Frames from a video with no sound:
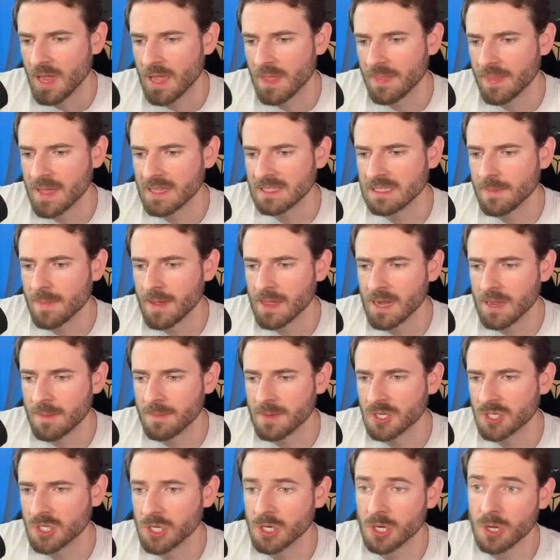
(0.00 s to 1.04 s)
And that's about it.
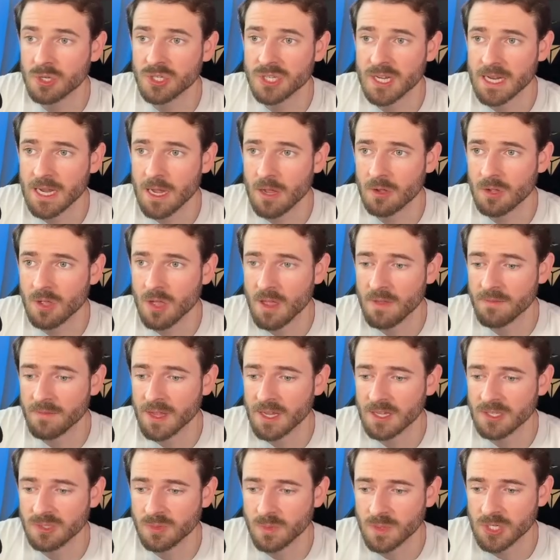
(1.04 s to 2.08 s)
Be sure to go check out
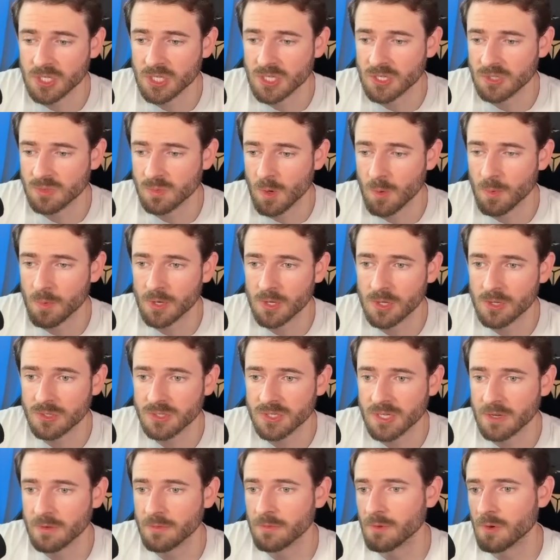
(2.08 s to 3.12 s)
Convex, which is what we're
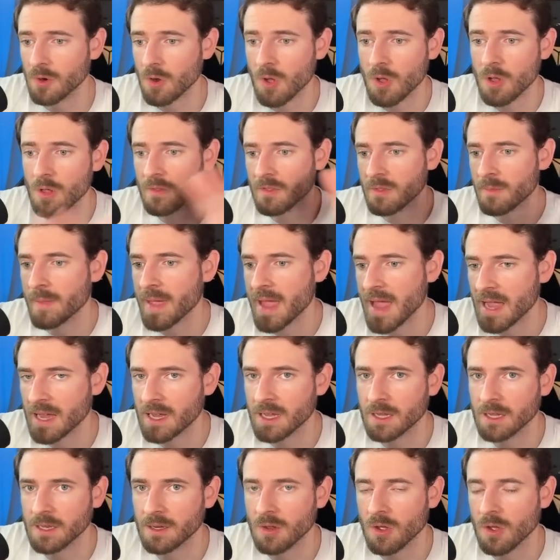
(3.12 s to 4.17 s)
using for all the
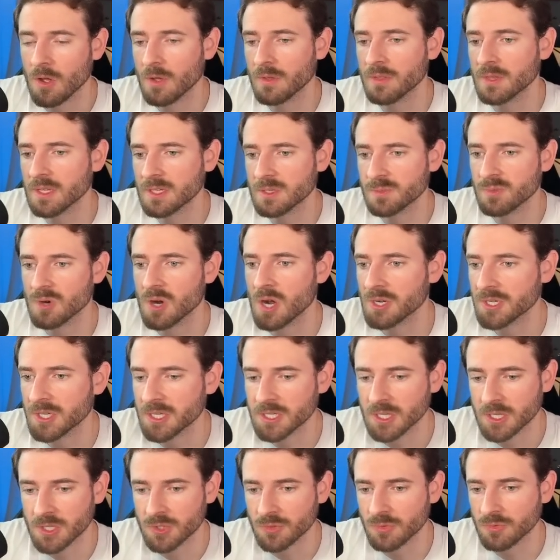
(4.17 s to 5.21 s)
backend on this
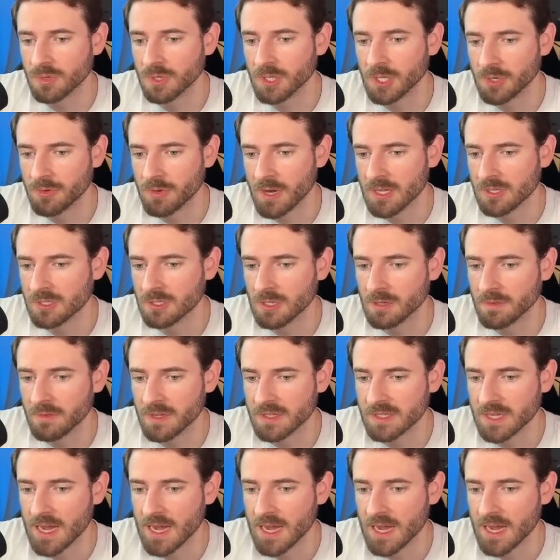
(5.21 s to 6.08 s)
project. It's a really great service.